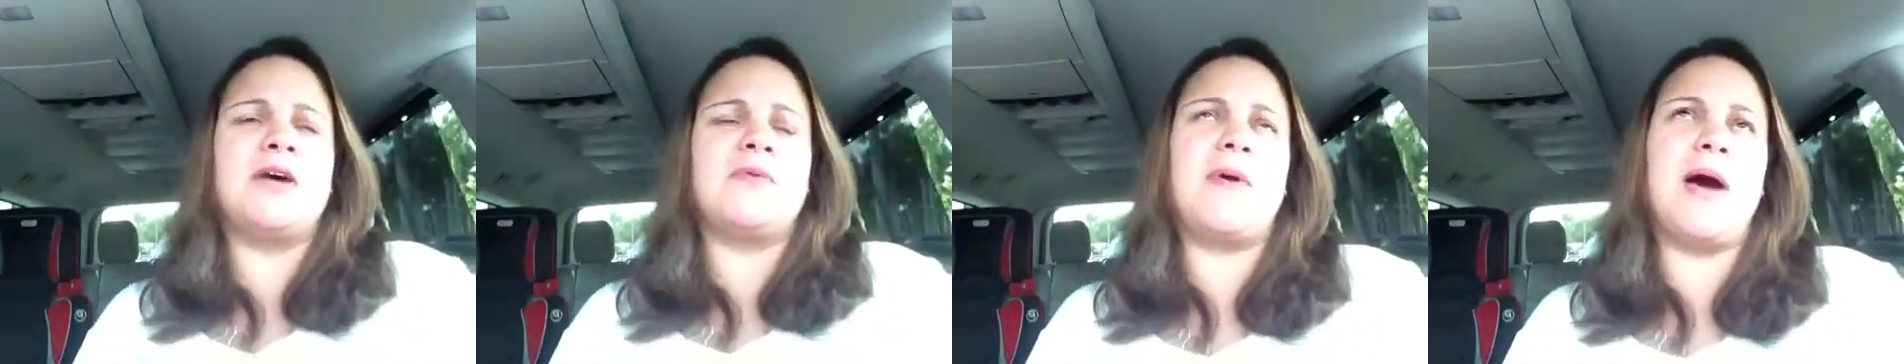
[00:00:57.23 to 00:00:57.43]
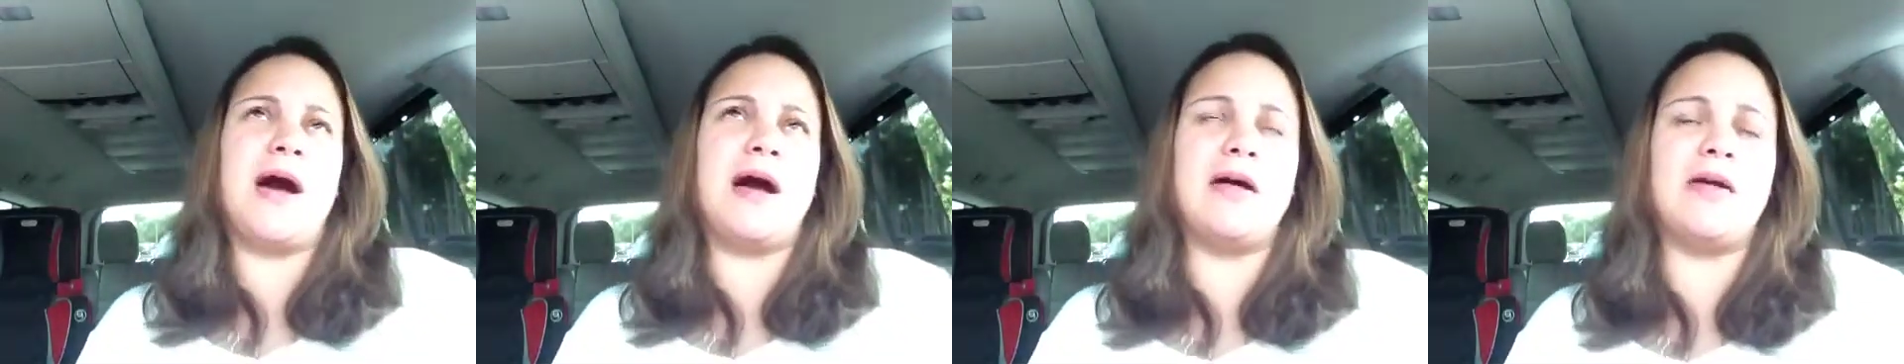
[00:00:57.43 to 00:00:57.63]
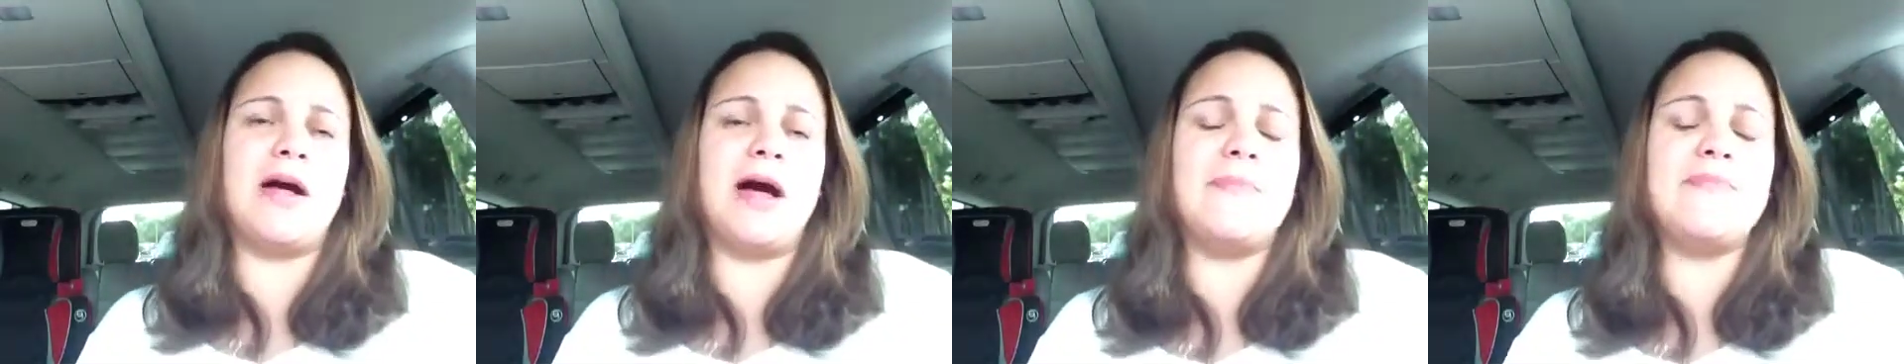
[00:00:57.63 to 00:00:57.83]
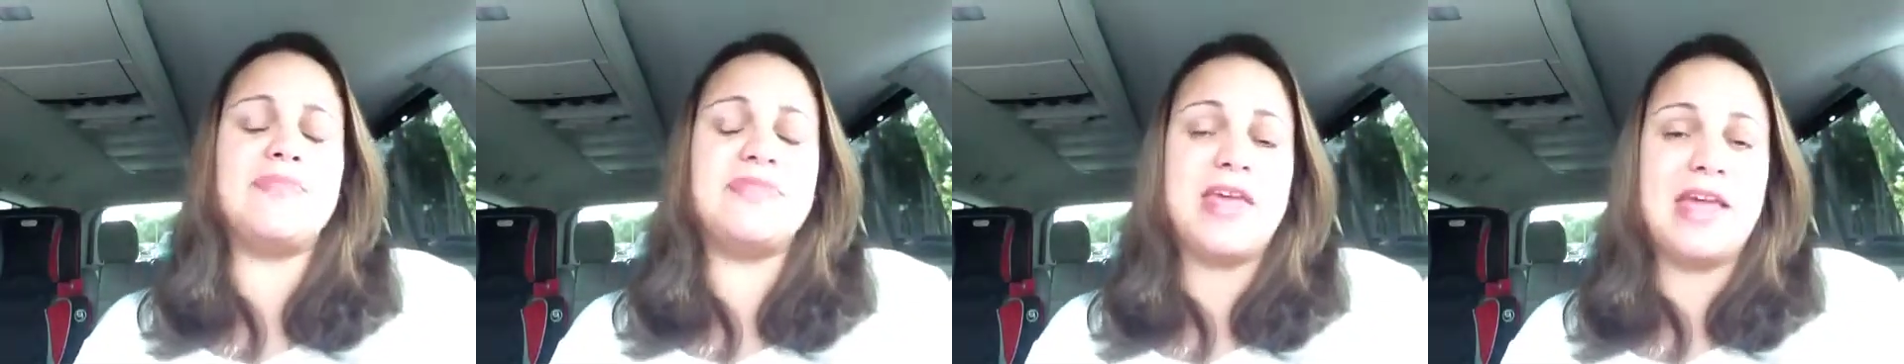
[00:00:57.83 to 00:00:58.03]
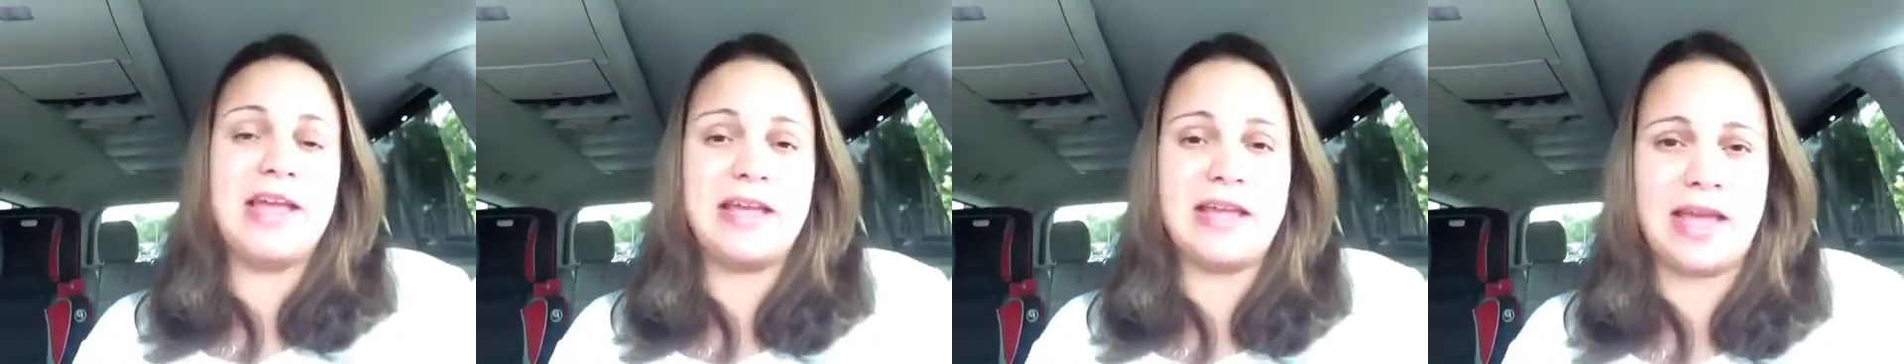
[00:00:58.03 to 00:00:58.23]
well, I'm
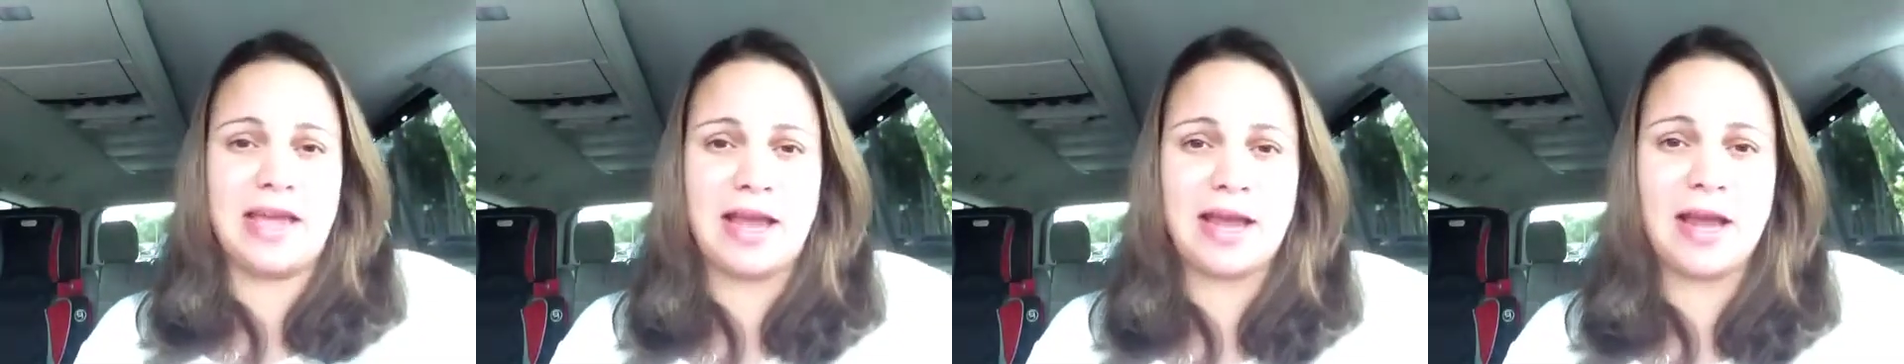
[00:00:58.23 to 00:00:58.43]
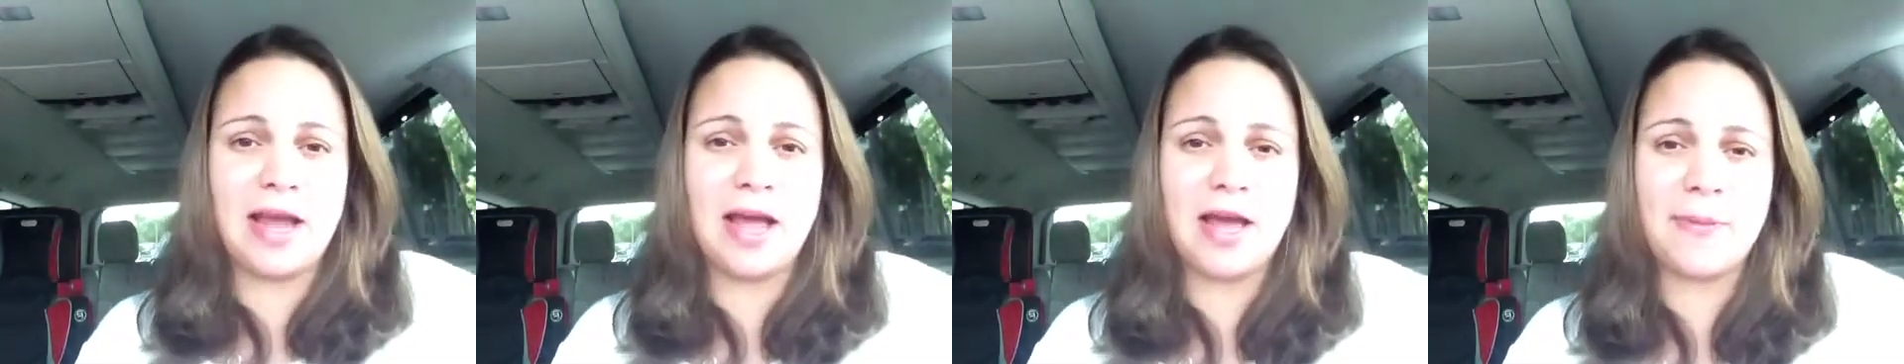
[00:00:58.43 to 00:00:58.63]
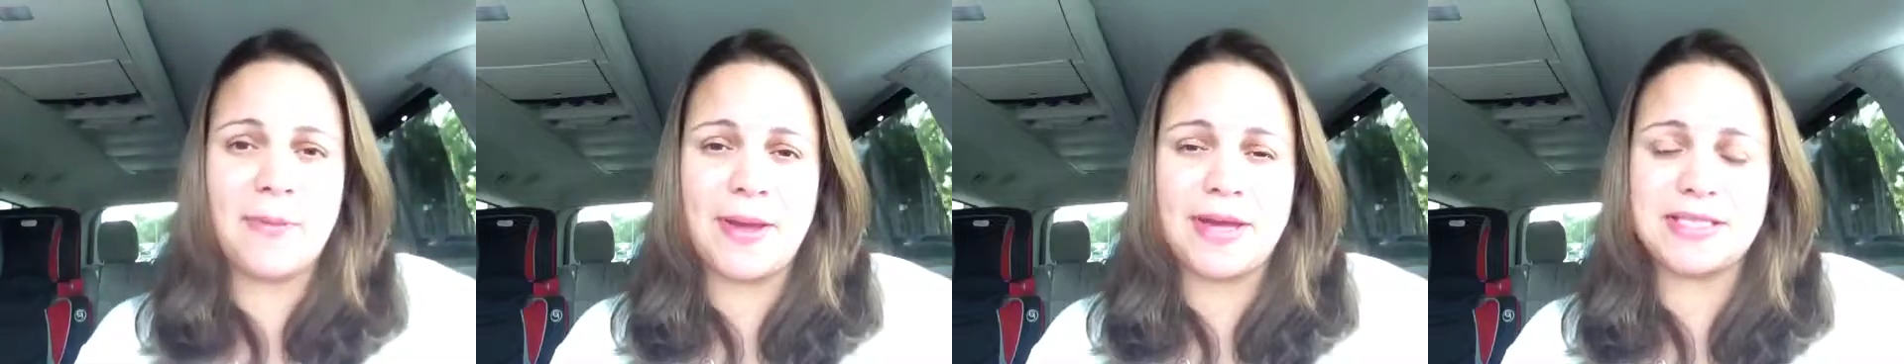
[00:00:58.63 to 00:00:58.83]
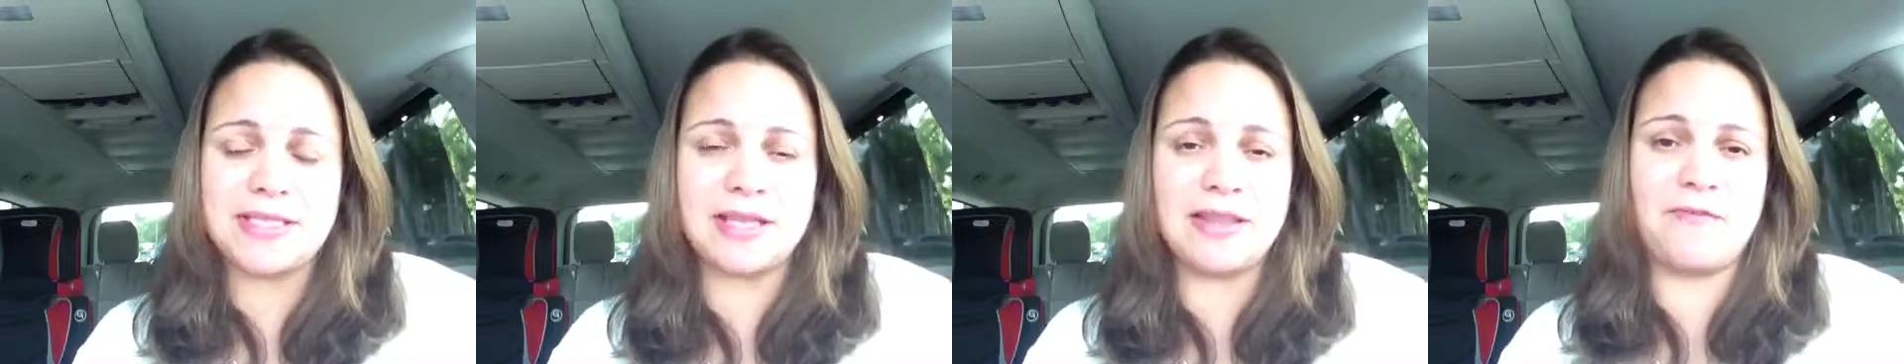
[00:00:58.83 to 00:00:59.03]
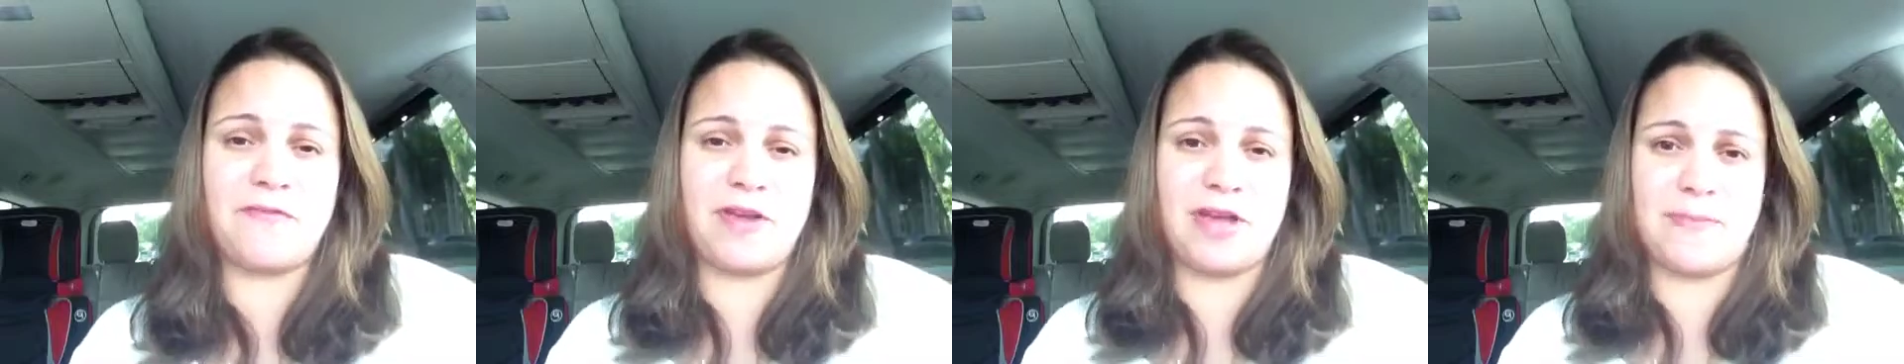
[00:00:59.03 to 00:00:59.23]
thinking, based
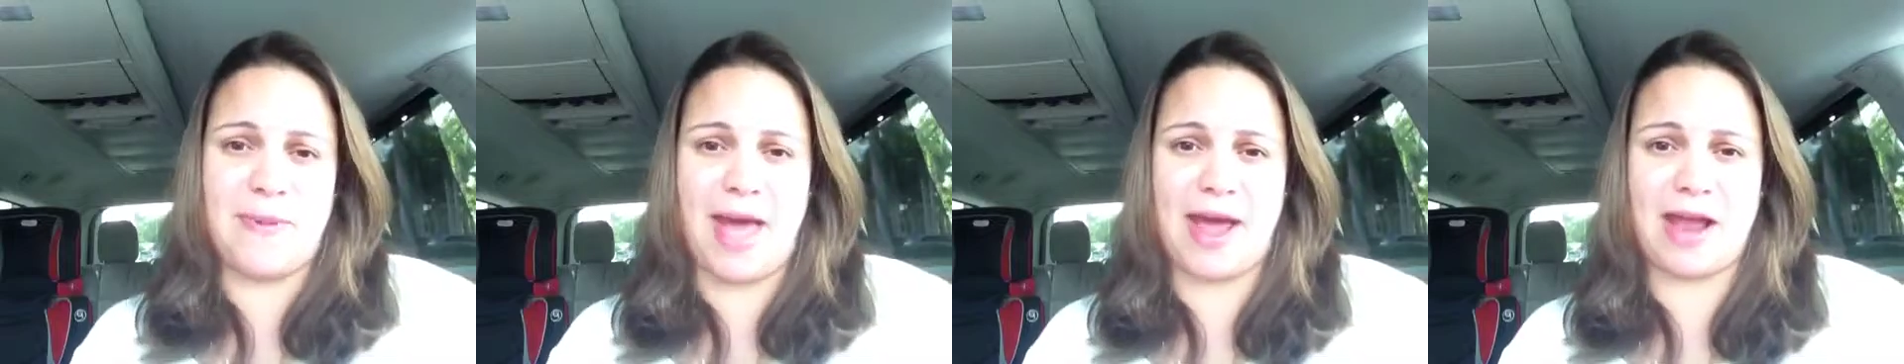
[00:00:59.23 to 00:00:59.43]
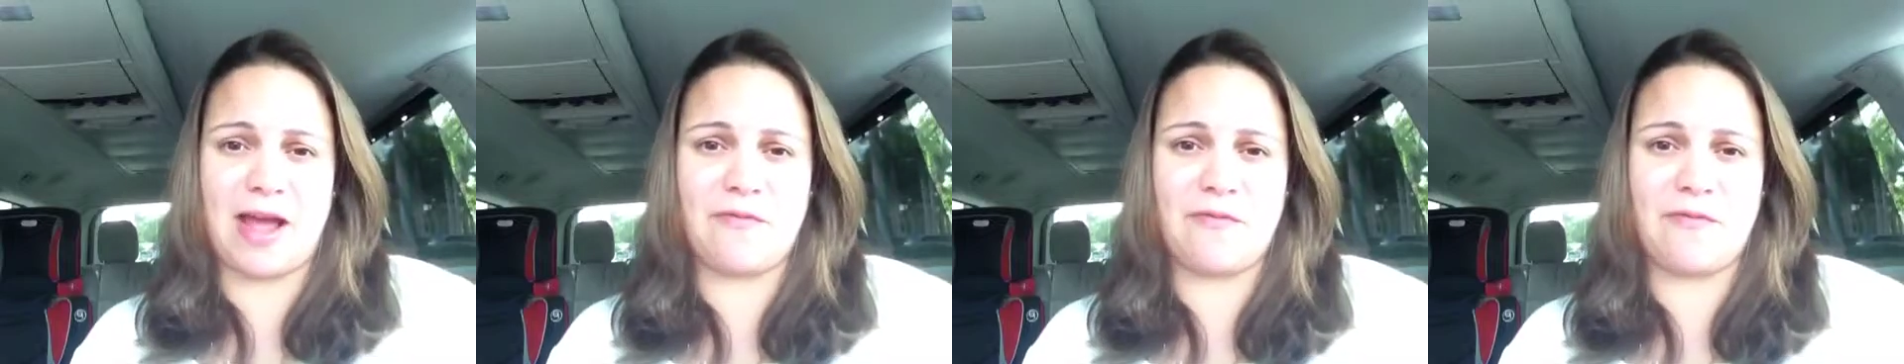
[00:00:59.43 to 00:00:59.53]
on the feedback